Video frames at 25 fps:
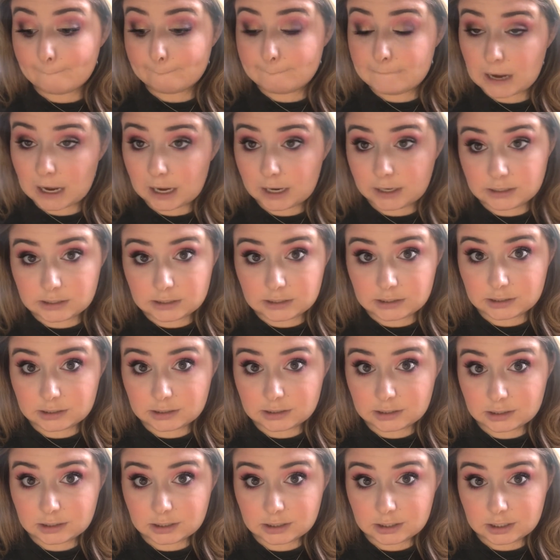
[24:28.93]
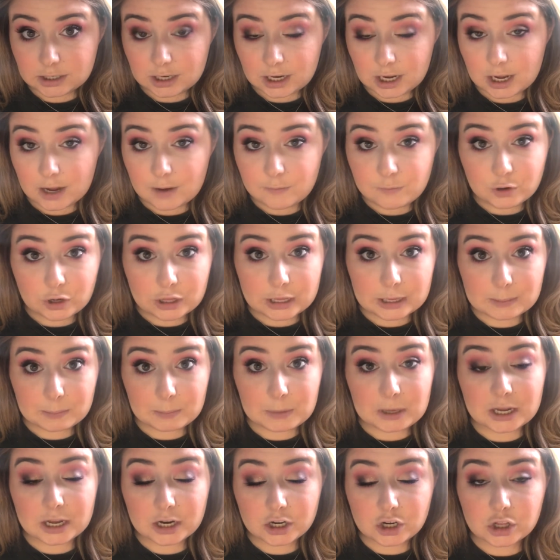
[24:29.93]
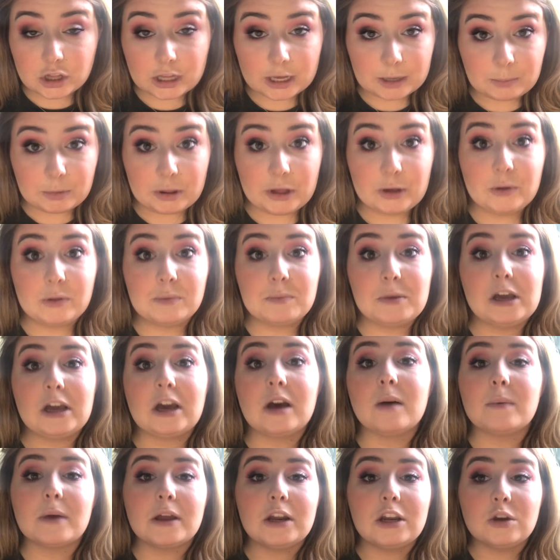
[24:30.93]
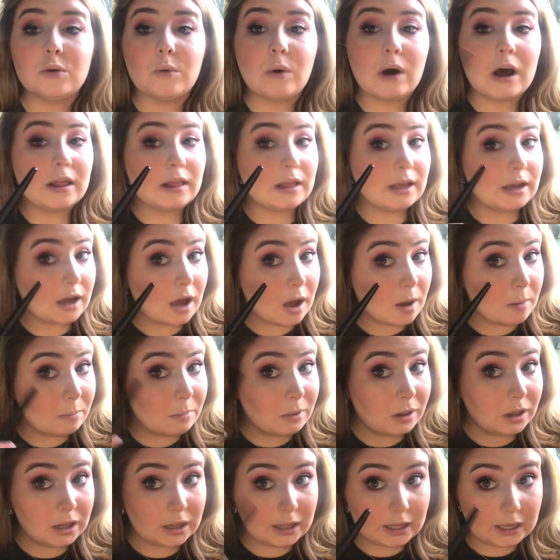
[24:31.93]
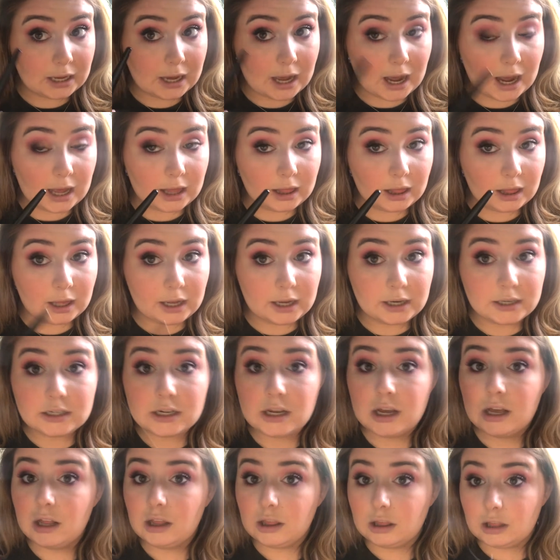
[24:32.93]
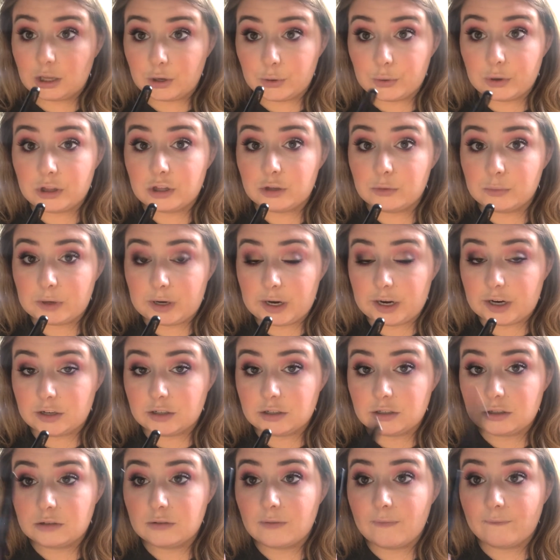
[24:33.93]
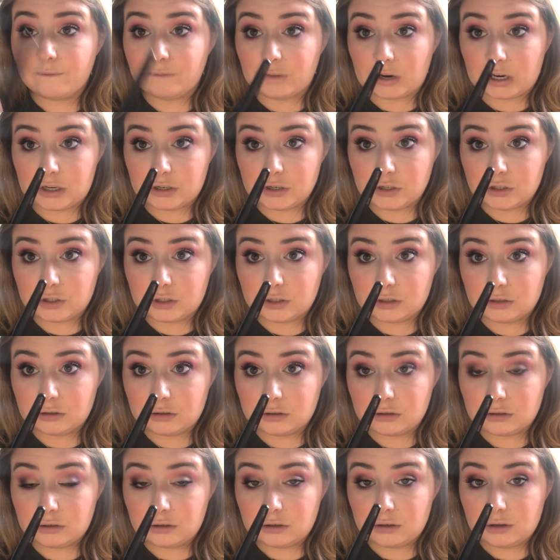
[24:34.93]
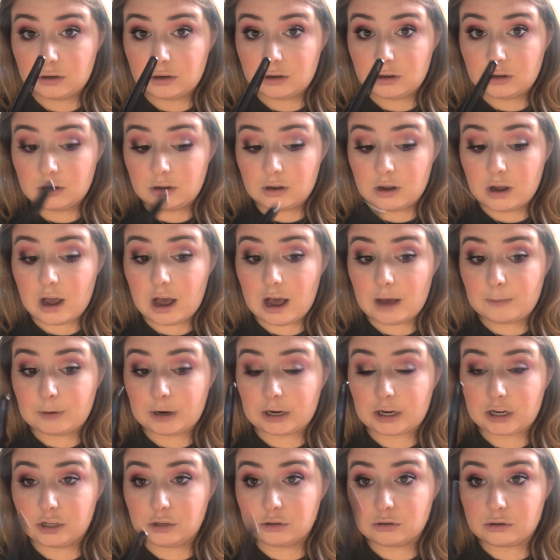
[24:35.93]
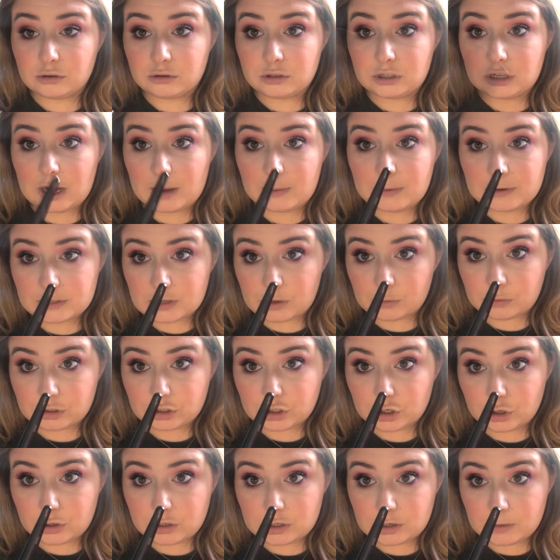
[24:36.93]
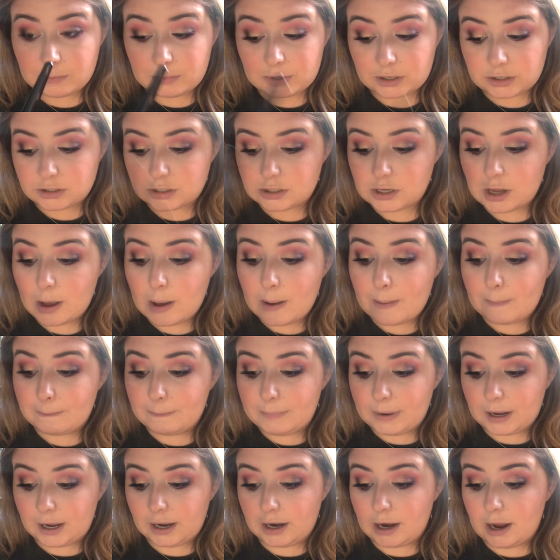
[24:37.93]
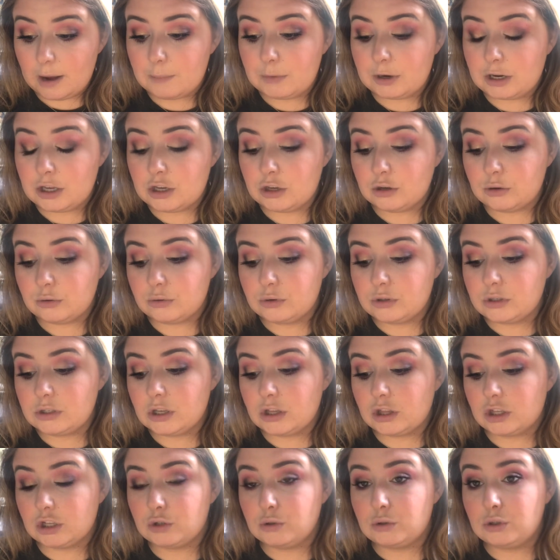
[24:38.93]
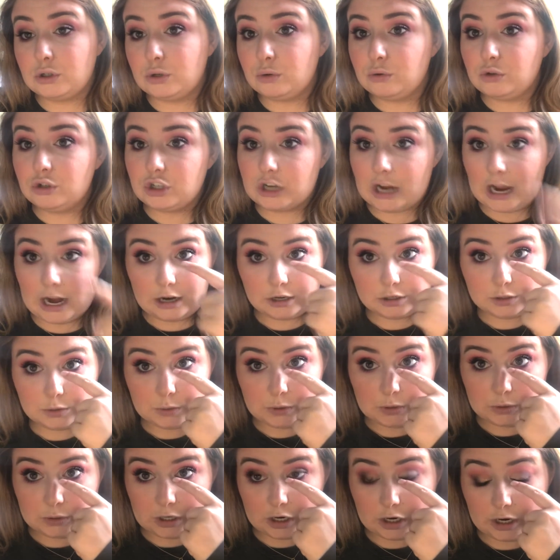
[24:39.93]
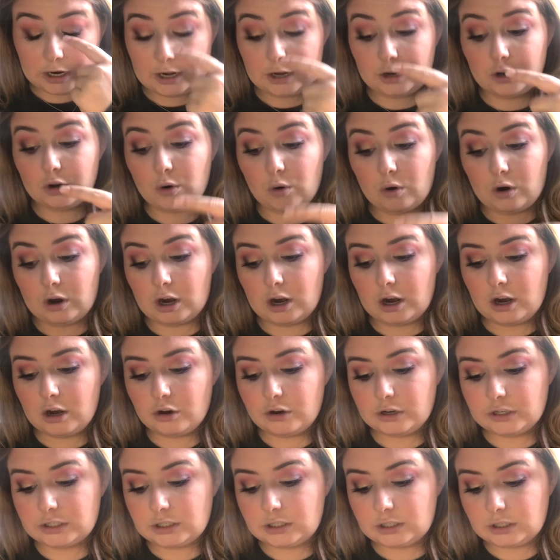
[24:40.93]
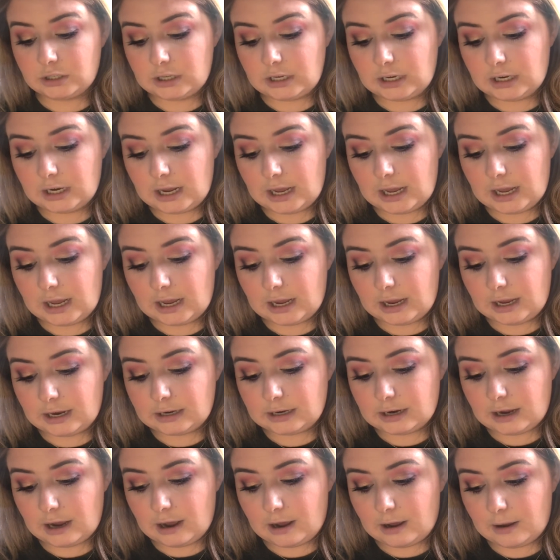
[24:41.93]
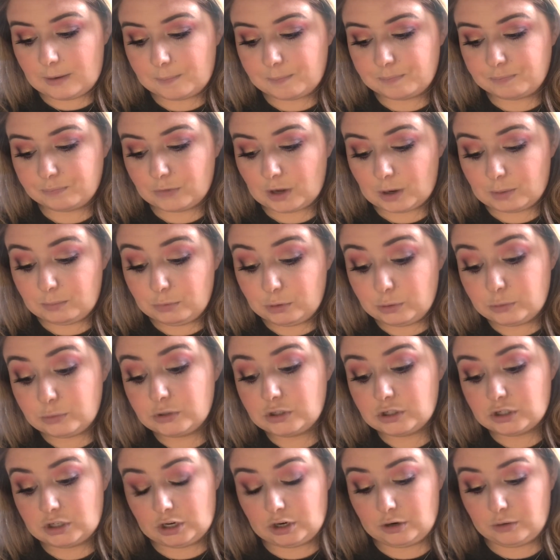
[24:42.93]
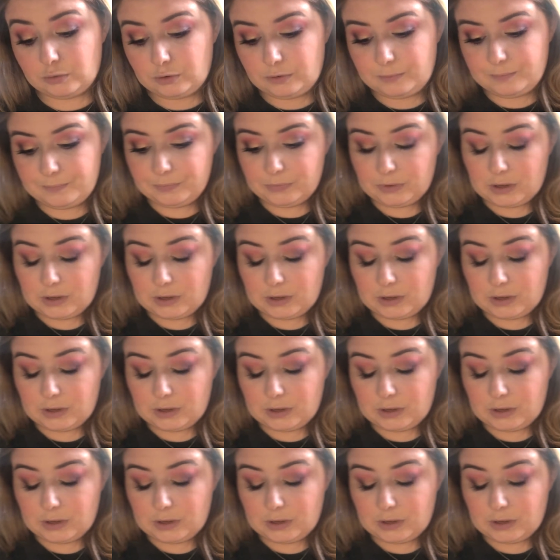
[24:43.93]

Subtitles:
But if you're like me and you like playing with makeup and you want like a bling highlight, liquid illuminators first. I'm not going to use those today because I want to show you something else. But I'm going to use those two shadows we used on our inner corner, Crystalline and Moonstone.